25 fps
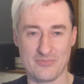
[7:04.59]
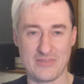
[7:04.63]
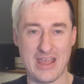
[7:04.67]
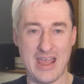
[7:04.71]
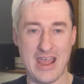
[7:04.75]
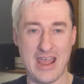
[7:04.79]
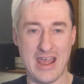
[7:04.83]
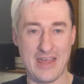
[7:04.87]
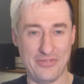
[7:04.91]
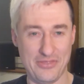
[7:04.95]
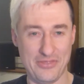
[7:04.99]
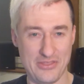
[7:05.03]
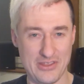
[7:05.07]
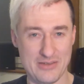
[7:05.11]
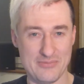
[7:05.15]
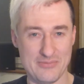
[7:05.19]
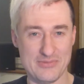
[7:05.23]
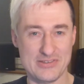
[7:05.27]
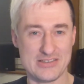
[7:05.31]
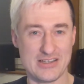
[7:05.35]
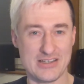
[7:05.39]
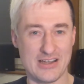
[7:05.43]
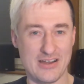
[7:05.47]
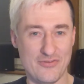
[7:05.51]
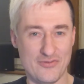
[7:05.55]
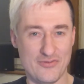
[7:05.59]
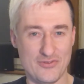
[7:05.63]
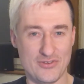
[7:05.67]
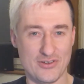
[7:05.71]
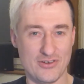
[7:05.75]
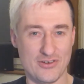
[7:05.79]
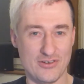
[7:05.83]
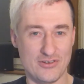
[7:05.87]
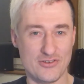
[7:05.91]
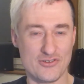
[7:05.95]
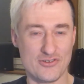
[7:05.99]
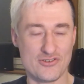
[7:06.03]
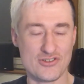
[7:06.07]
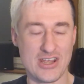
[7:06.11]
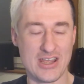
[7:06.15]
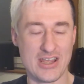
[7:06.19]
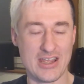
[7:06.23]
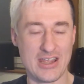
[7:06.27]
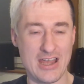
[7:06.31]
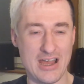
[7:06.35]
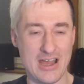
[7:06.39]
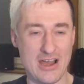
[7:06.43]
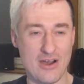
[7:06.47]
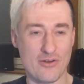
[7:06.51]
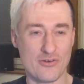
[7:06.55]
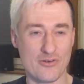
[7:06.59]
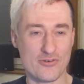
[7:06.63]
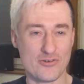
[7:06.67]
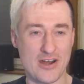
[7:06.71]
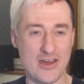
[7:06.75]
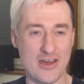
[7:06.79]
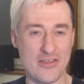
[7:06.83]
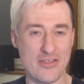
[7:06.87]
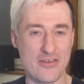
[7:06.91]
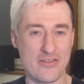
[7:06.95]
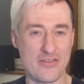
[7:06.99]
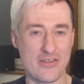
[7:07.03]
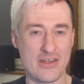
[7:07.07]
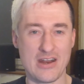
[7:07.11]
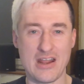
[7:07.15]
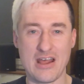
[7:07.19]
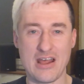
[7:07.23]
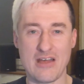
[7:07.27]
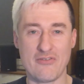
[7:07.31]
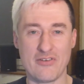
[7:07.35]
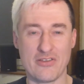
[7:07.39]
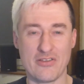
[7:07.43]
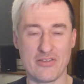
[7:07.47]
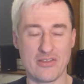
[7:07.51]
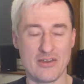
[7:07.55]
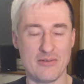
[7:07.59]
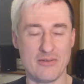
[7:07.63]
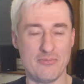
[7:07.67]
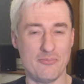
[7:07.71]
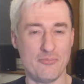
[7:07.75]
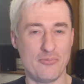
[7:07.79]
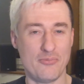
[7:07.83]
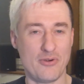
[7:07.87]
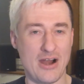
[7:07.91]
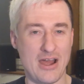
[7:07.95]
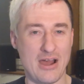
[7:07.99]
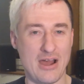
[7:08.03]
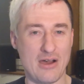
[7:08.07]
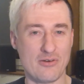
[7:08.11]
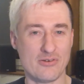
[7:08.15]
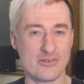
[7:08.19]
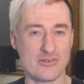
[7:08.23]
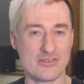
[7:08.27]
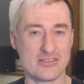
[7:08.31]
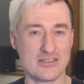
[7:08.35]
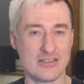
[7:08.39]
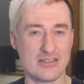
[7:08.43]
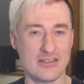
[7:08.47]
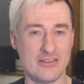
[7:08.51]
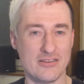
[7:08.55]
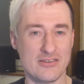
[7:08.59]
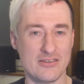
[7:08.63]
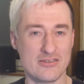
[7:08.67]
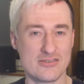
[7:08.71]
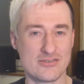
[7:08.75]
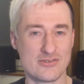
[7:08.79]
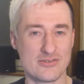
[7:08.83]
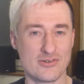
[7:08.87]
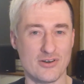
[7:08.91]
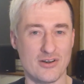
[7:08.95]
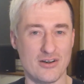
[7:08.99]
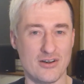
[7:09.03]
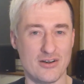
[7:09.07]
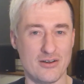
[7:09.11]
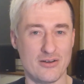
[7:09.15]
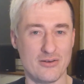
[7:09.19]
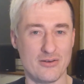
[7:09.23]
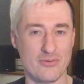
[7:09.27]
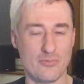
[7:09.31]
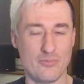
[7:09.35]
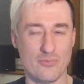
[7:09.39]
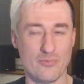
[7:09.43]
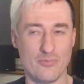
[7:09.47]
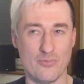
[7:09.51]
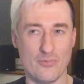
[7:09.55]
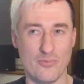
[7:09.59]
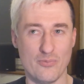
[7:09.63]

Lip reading: hand them stuff to check out, rather than having them browse in the store,